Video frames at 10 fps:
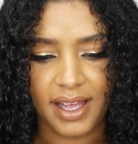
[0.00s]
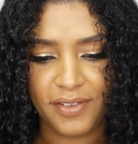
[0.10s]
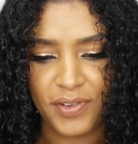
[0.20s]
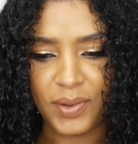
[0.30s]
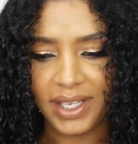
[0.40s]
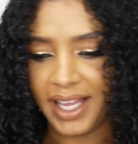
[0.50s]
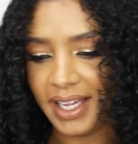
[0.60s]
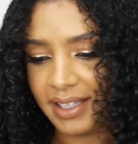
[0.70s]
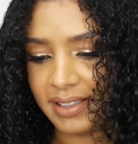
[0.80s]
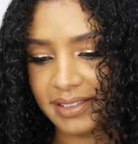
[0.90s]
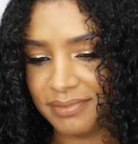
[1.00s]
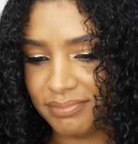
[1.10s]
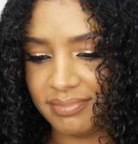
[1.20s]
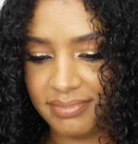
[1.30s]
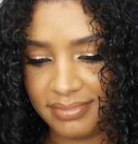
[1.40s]
I feel like
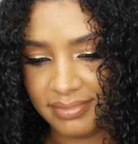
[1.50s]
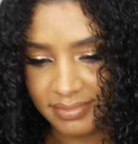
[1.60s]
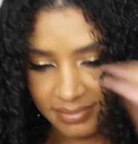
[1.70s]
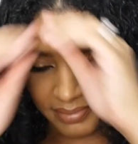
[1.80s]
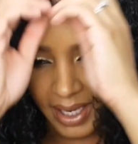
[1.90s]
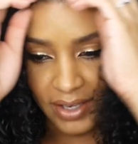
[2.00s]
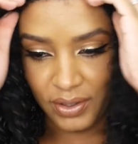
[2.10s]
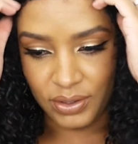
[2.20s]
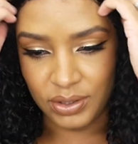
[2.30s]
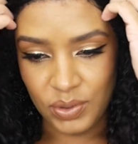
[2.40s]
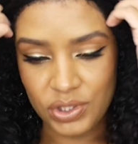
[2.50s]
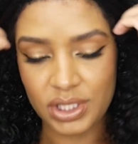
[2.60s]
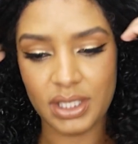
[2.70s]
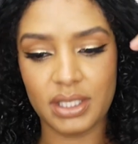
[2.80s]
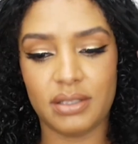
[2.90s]
my
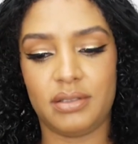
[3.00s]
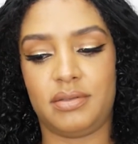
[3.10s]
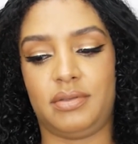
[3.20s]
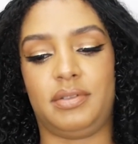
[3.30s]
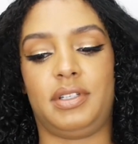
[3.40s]
conclusion,